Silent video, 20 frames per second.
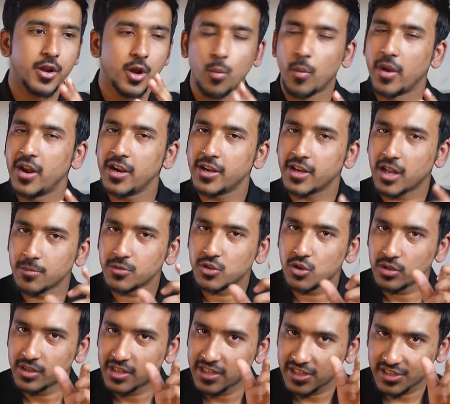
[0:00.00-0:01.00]
Now, when it comes
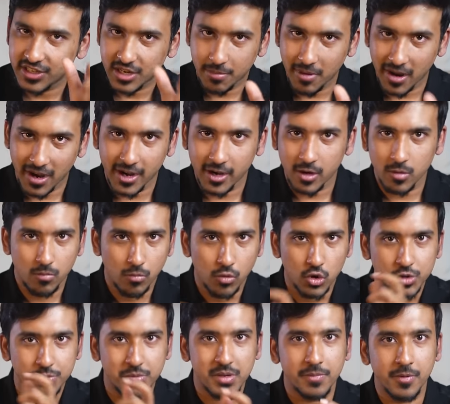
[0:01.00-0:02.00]
to this debate,
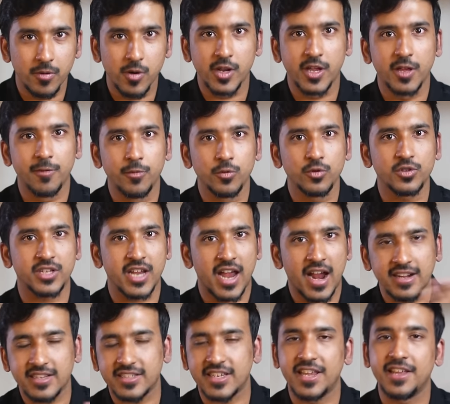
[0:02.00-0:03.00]
most people will give you
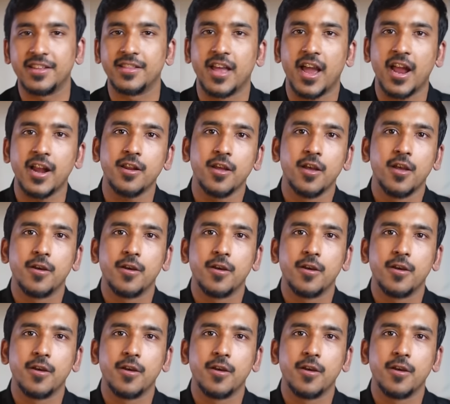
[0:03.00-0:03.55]
stats saying that